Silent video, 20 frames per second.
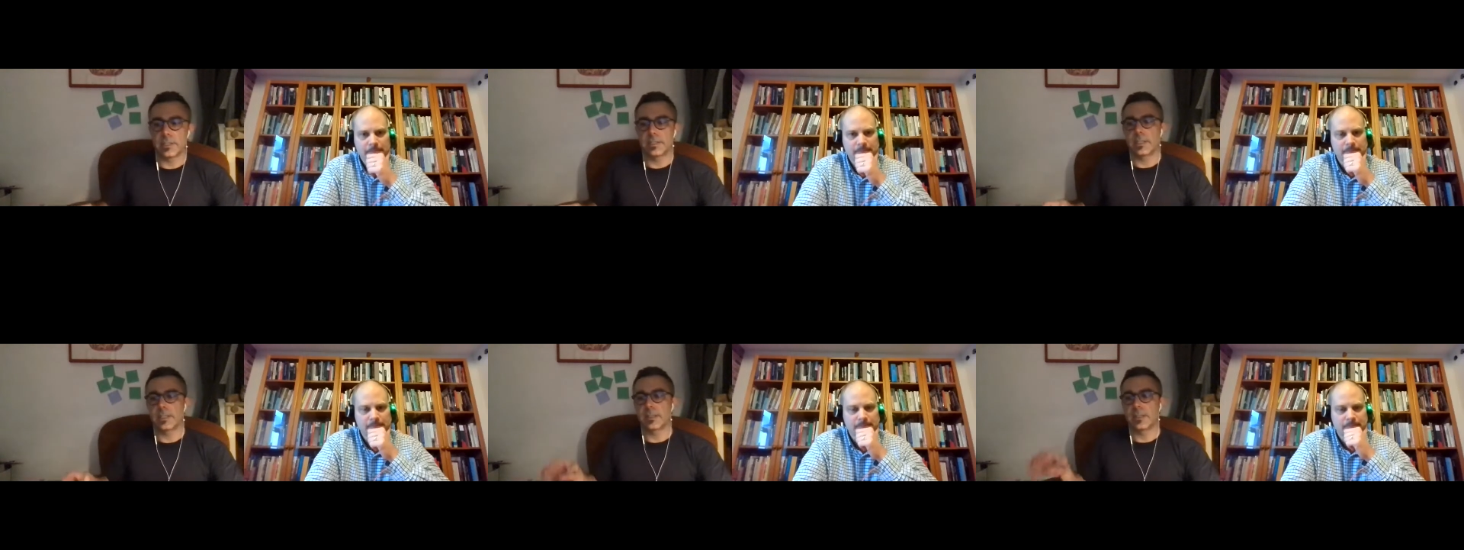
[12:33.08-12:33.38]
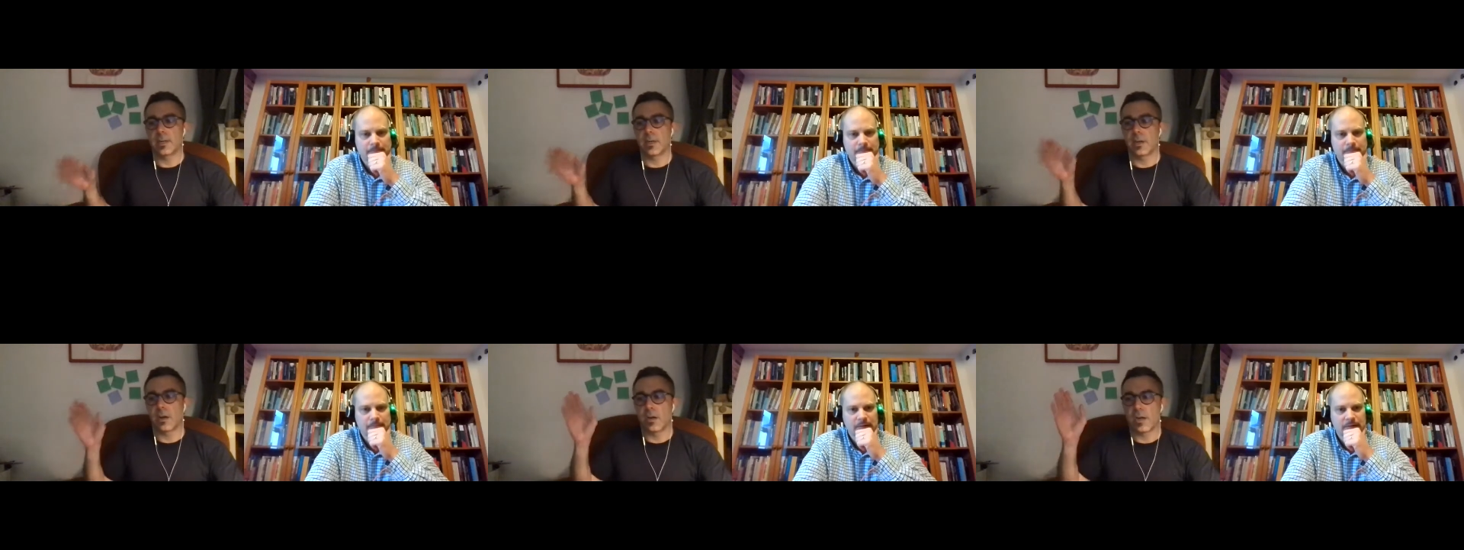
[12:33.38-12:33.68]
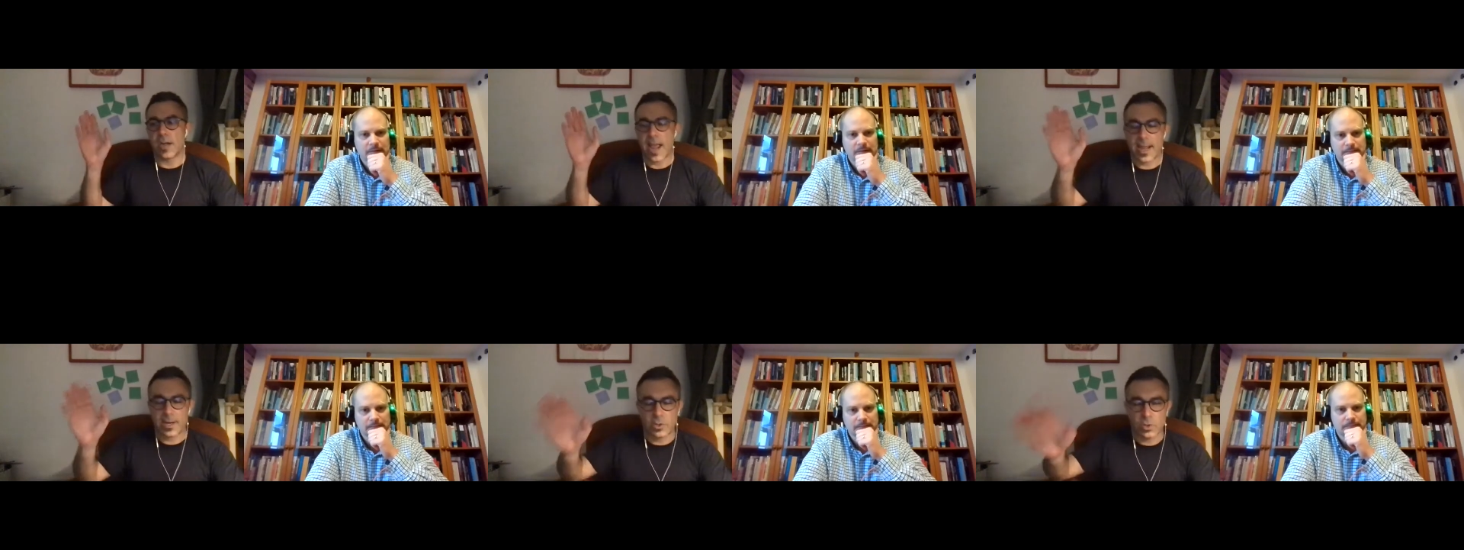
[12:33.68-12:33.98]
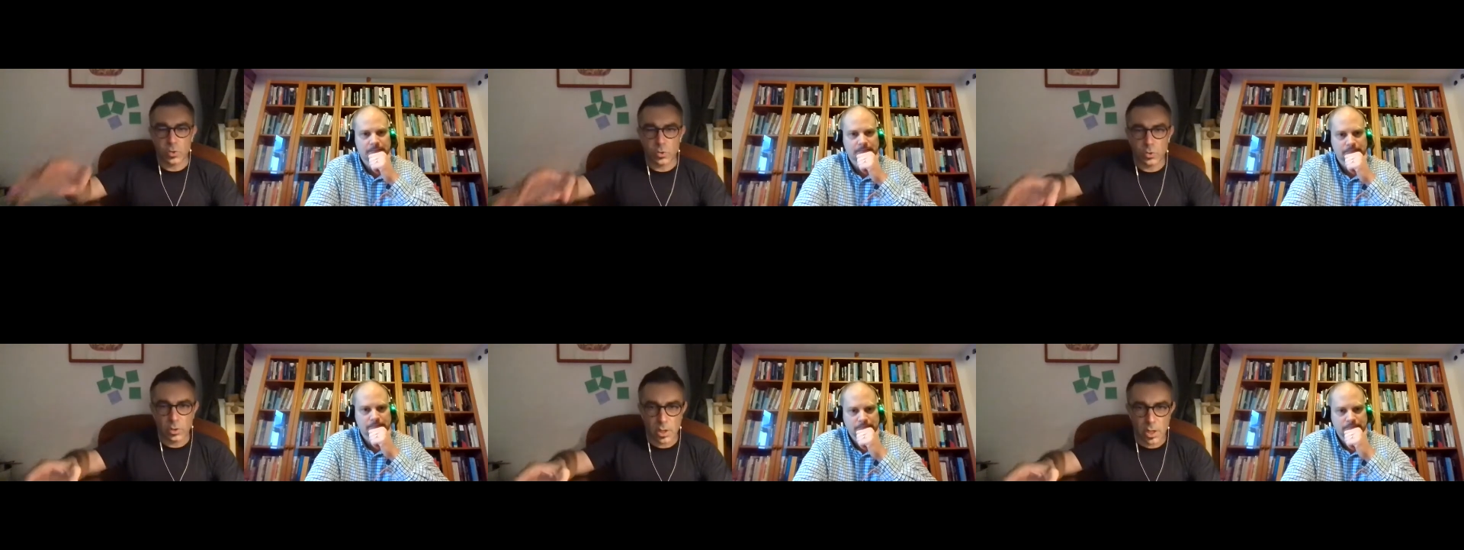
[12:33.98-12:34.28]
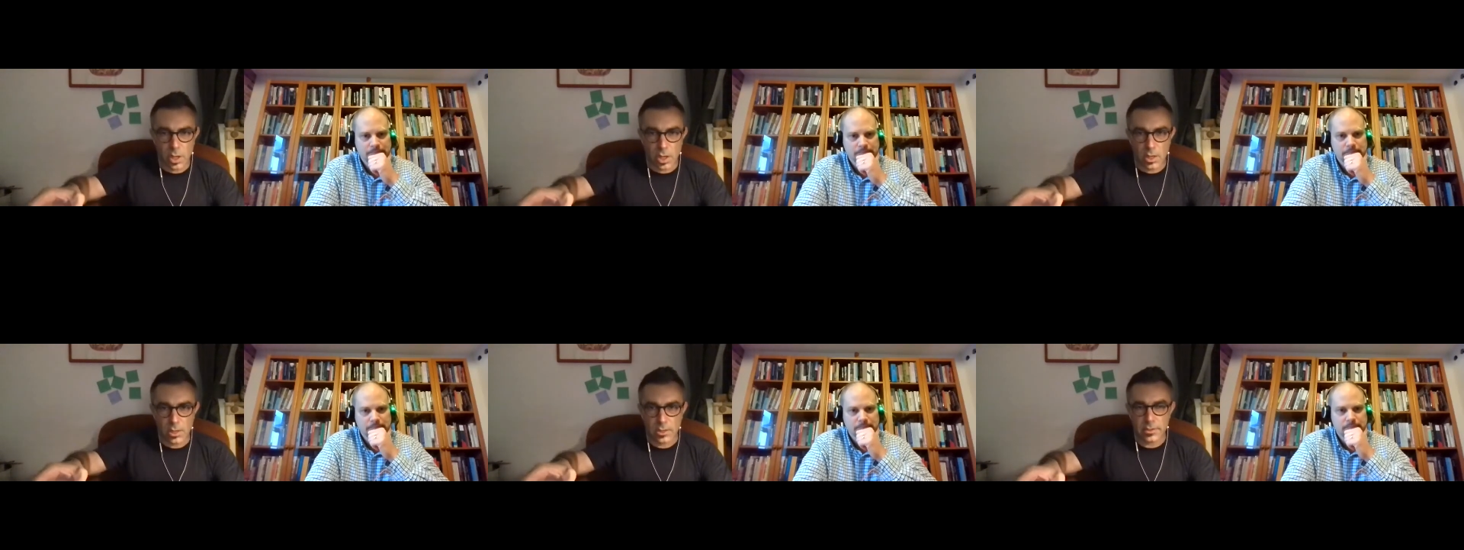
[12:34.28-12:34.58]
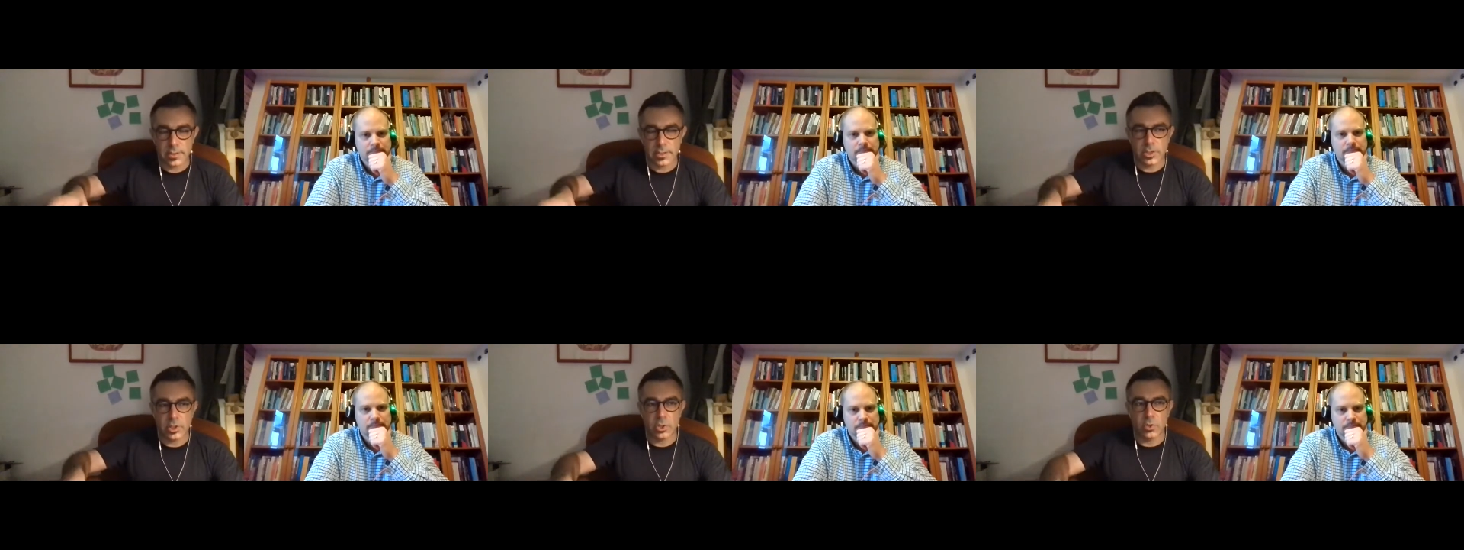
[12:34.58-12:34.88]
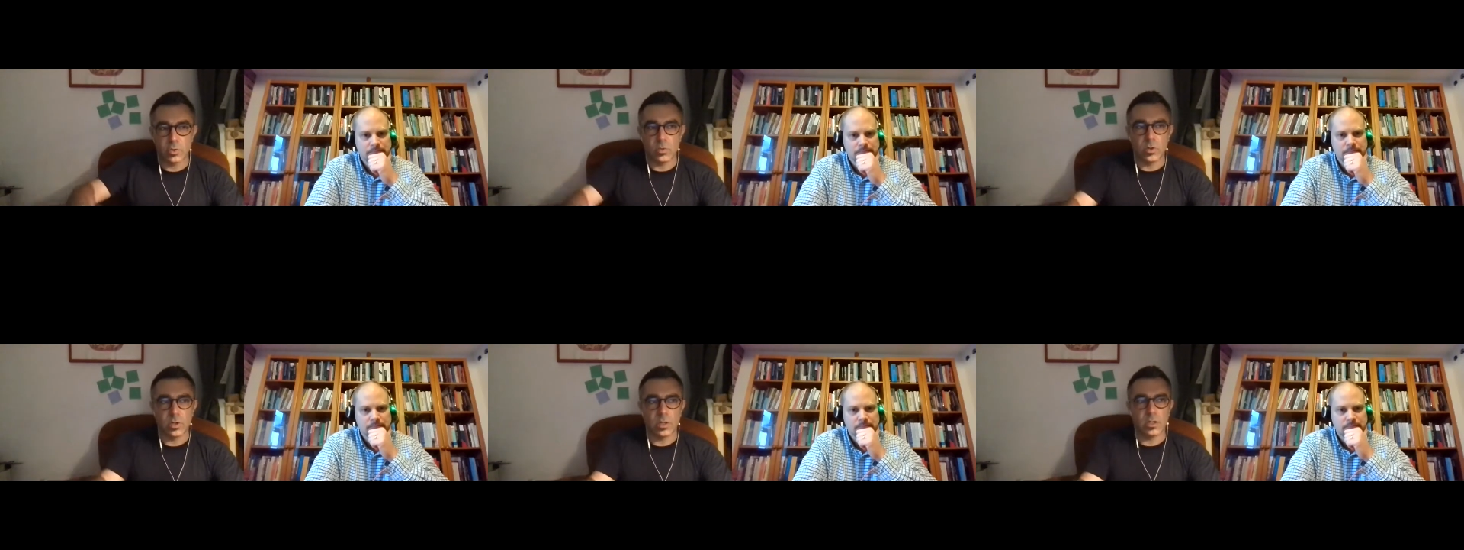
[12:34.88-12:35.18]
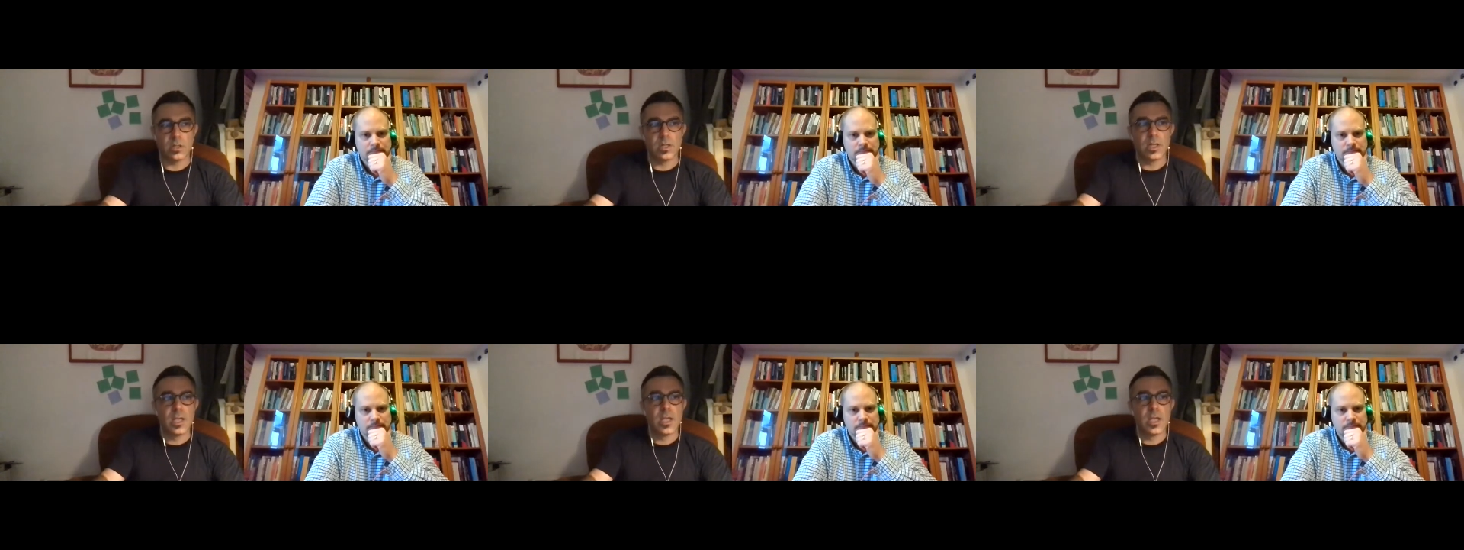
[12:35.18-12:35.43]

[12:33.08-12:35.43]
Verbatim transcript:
Speaker 1: that there are natural laws that you will